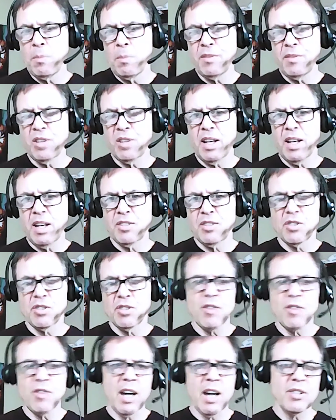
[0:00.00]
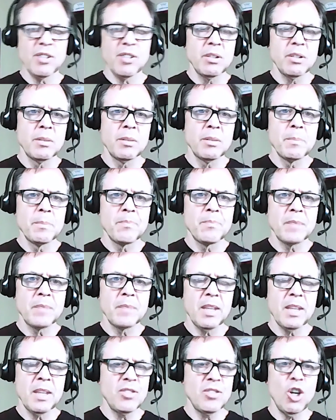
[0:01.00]
of today is distraction
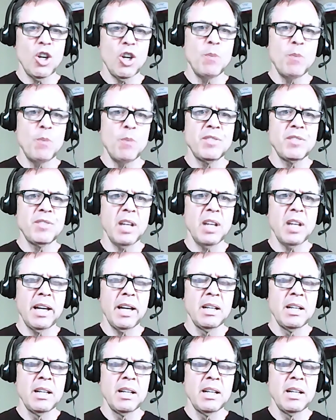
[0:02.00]
that's the opiate of today.